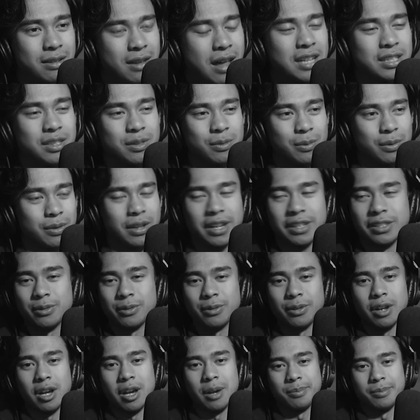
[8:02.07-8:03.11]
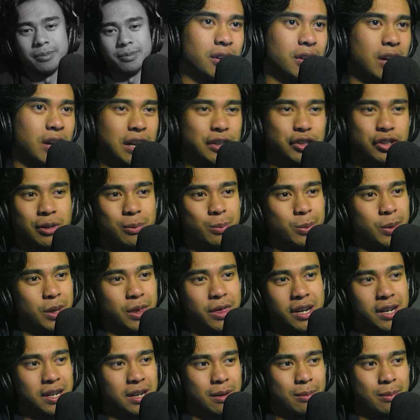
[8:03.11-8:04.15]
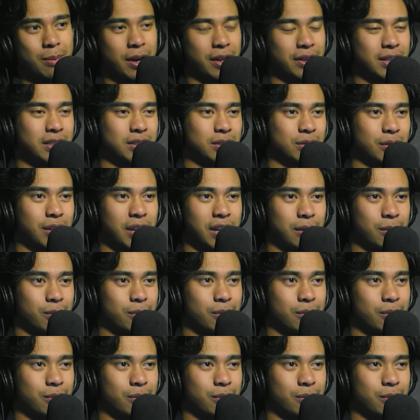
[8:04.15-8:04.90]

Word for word: That's what that's what happened. I shouldn't be thinking about this like